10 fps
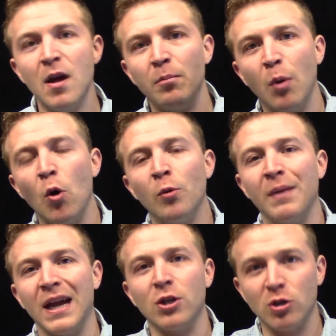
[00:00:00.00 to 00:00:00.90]
boom,
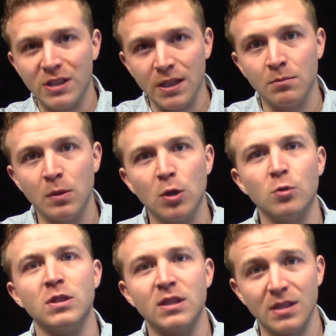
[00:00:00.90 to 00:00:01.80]
and your team
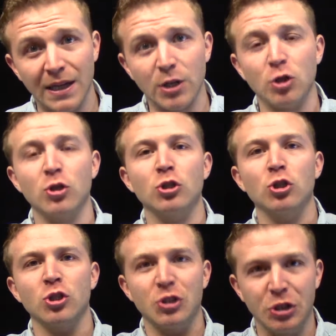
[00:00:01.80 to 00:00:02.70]
loses, and you're
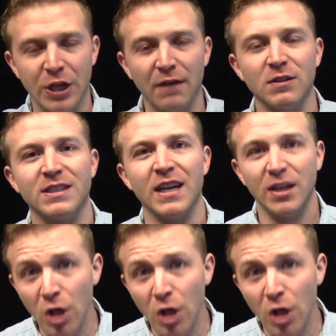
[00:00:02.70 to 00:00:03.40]
just devastated.